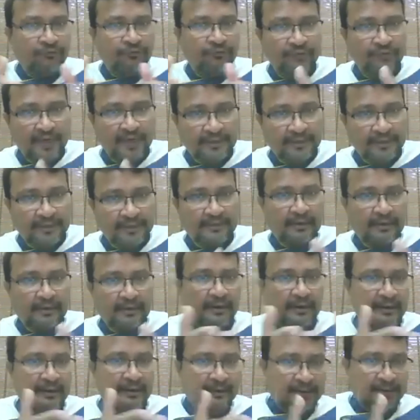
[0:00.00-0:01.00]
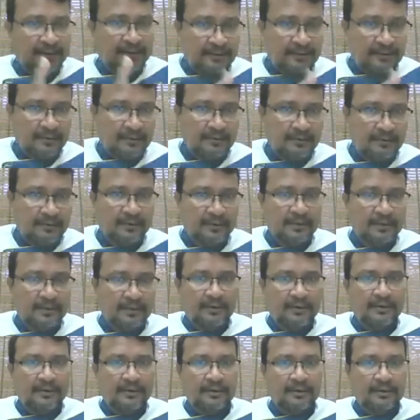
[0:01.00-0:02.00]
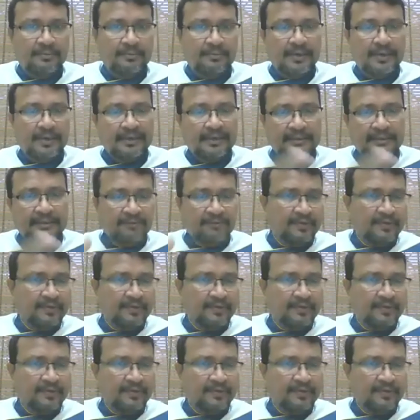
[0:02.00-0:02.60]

wheat and uh, uh, maida.